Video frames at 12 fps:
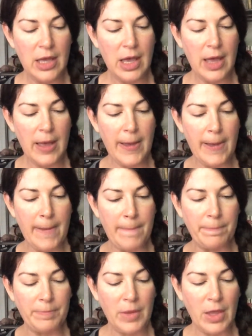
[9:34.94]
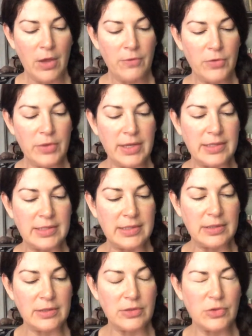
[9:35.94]
for
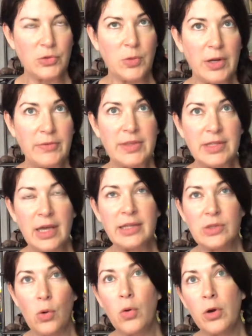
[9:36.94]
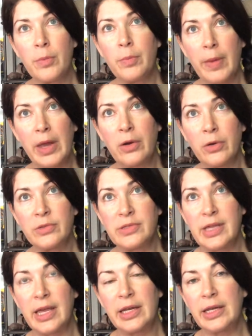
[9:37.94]
this 25th Dynasty, or better
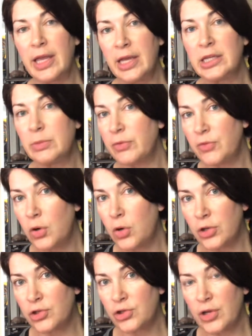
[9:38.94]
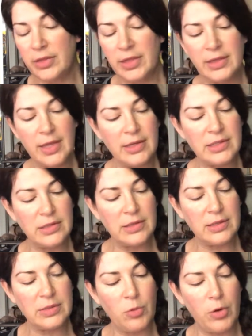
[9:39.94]
stated, Kingdom of Kush, I think
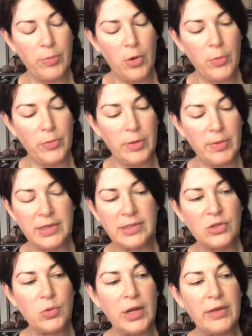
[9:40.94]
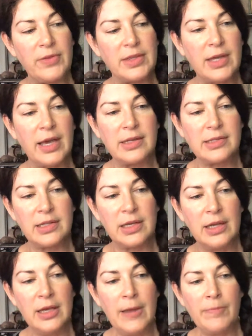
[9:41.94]
that's more appropriate, because the 25th
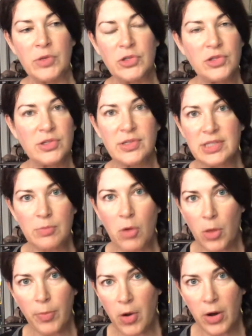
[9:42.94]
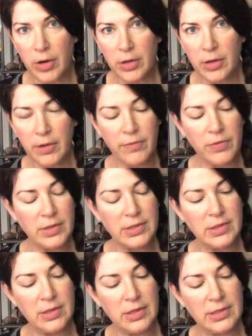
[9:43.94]
Dynasty is just a small part of
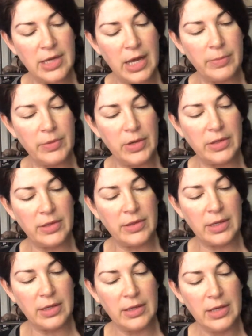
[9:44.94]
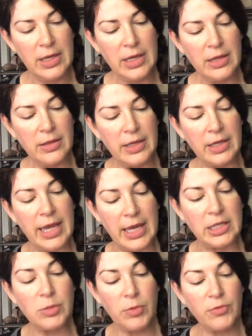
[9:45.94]
the time period that the
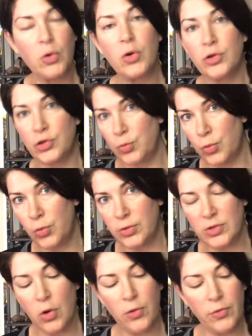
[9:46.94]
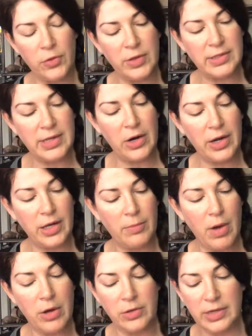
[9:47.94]
Kingdom of Kush rules over this area in
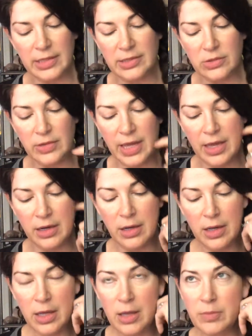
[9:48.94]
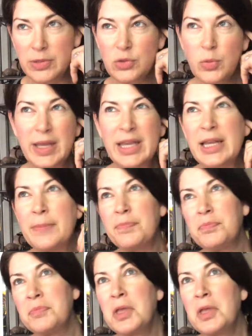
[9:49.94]
modern-day Sudan between